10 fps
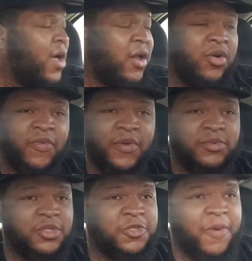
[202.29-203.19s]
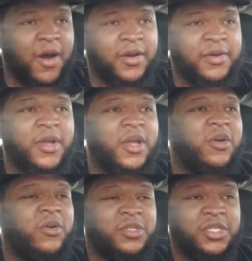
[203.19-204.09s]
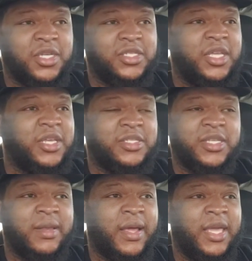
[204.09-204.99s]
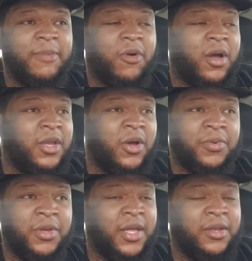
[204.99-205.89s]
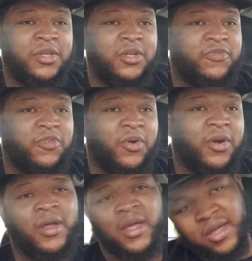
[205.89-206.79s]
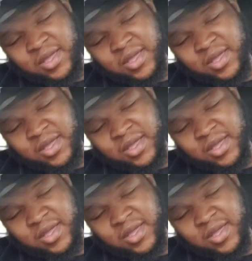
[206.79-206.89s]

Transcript: I don't know if he was a Spartan or just because he didn't seem like he brought nothing to the floor.